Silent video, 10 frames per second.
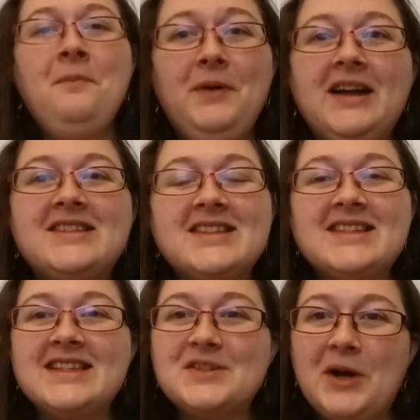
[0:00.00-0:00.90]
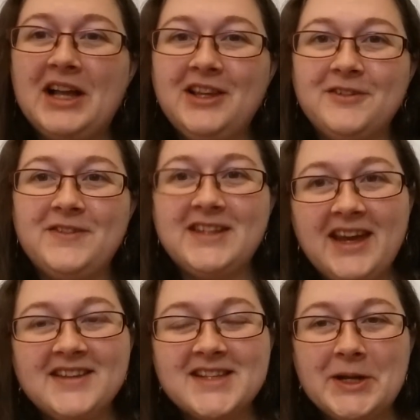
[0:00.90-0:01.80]
But this is quite a long
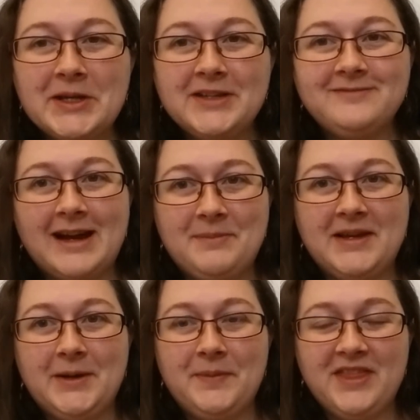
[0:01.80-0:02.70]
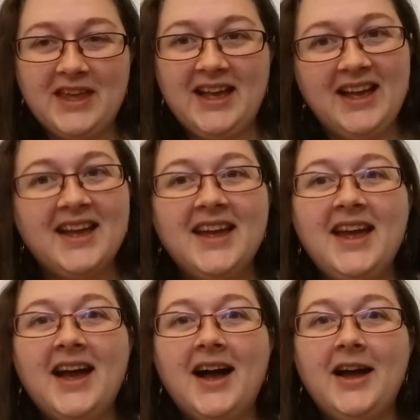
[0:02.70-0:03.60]
video, so I'm going to wrap it up there.
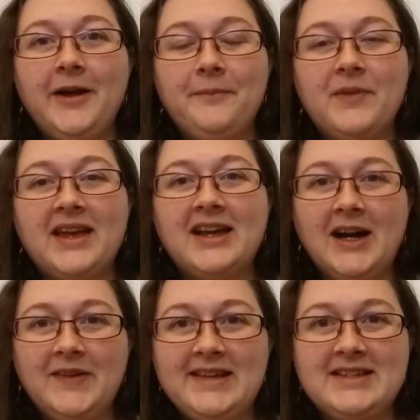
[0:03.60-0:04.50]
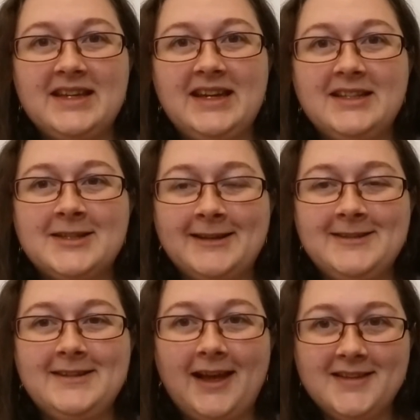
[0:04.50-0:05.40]
I can't wait to chat
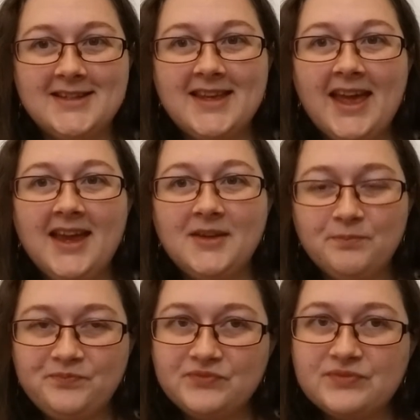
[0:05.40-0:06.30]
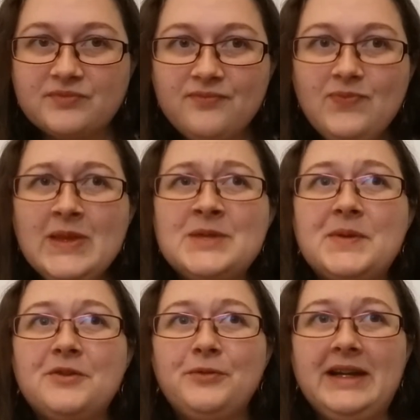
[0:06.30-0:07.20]
to you guys again. It's
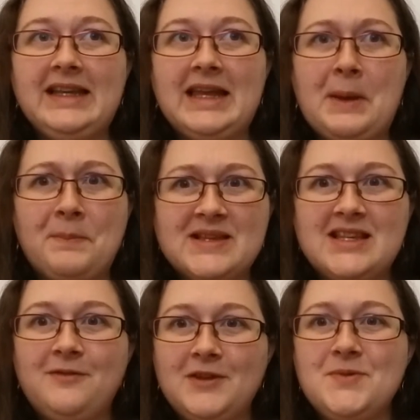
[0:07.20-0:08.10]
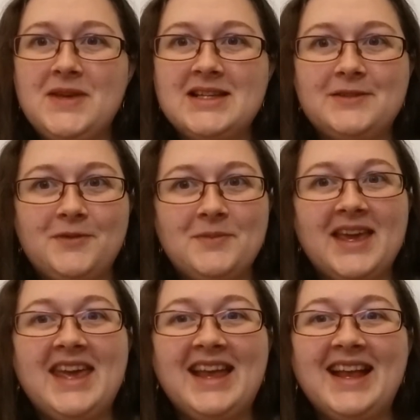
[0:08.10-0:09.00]
been a really busy few weeks for
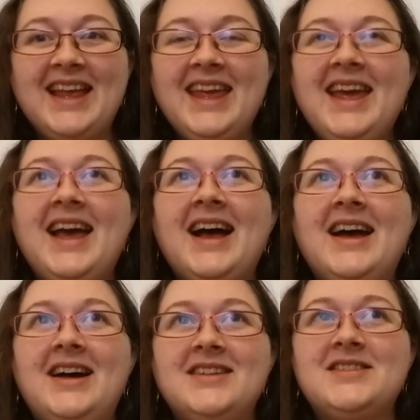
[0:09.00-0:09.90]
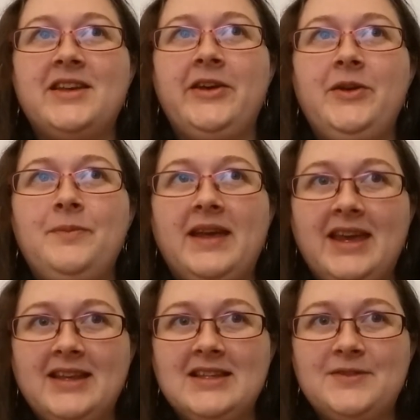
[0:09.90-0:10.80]
me. So
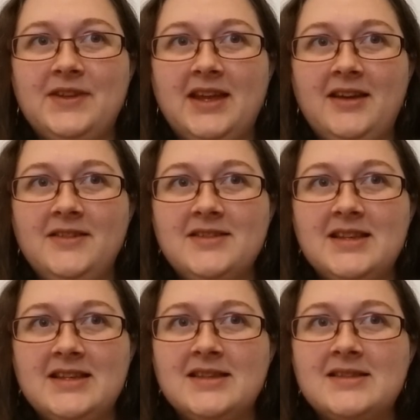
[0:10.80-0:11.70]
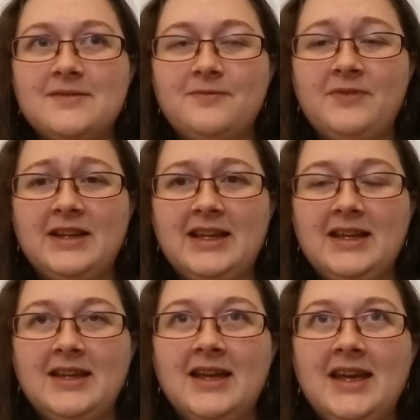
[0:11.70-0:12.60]
making these videos is
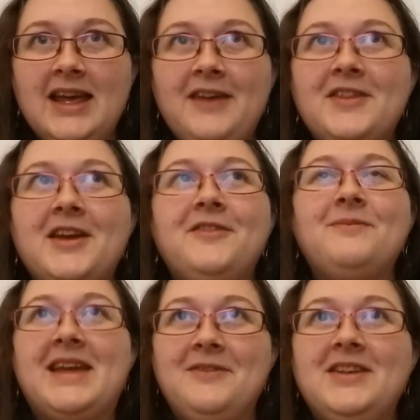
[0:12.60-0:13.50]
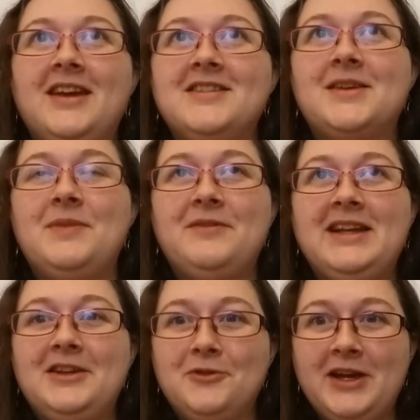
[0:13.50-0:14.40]
really, even though making videos can be
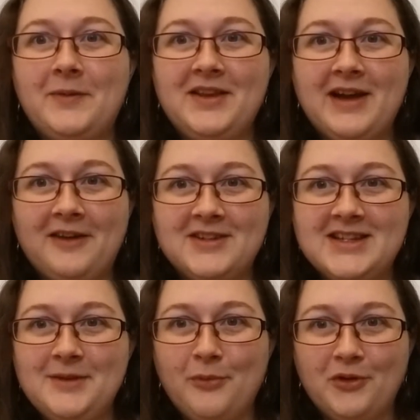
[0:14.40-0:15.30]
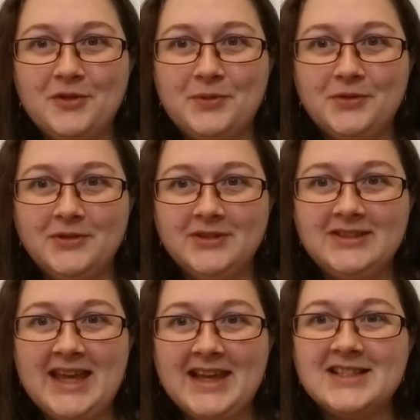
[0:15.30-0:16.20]
really annoying when you have to take multiple
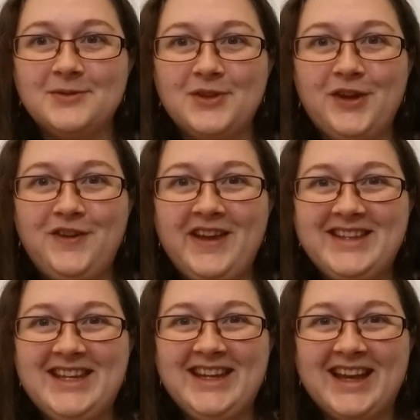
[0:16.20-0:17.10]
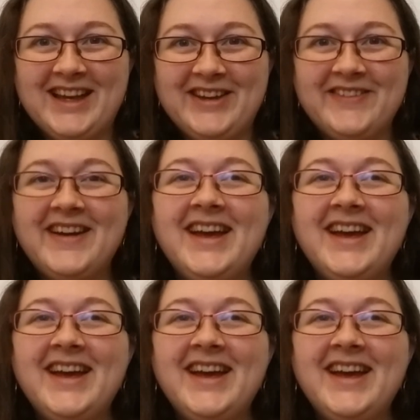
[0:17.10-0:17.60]
takes of the video,